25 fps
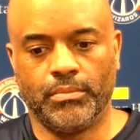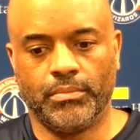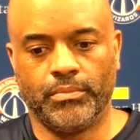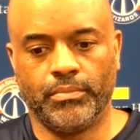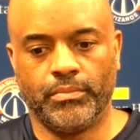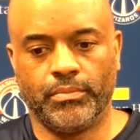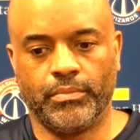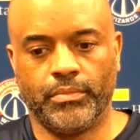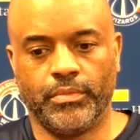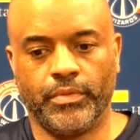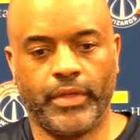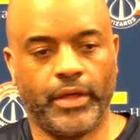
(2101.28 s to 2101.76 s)

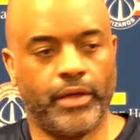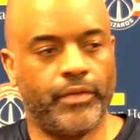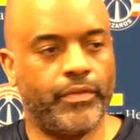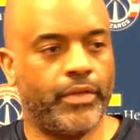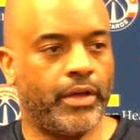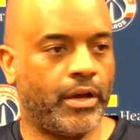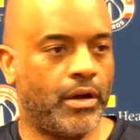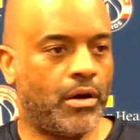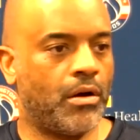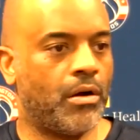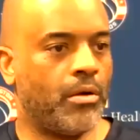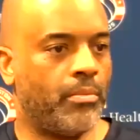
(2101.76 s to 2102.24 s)

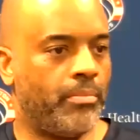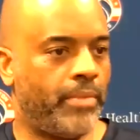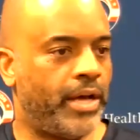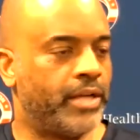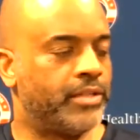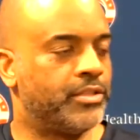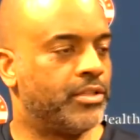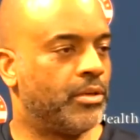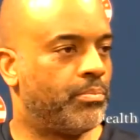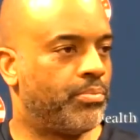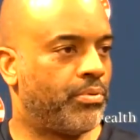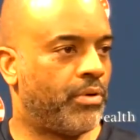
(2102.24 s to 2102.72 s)
They are a
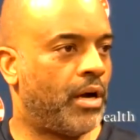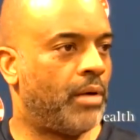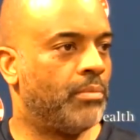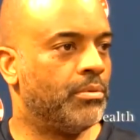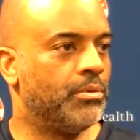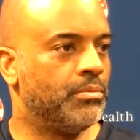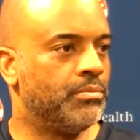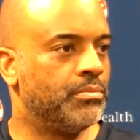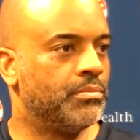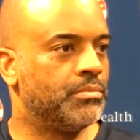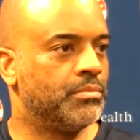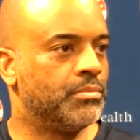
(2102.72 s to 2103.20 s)
matchup
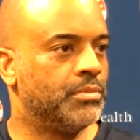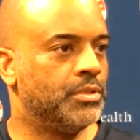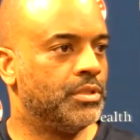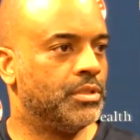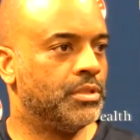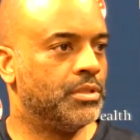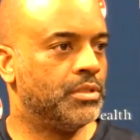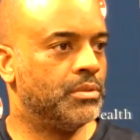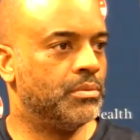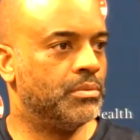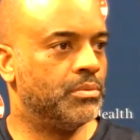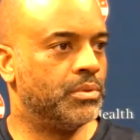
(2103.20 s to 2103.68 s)
problem, you
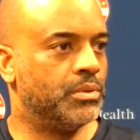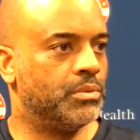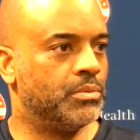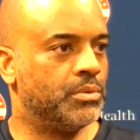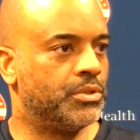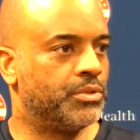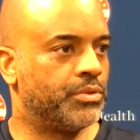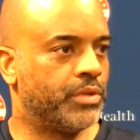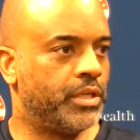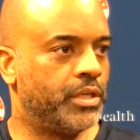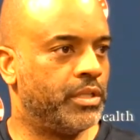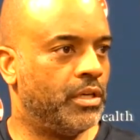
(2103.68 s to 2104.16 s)
know, with
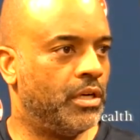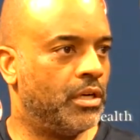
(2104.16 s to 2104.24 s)
Trae Young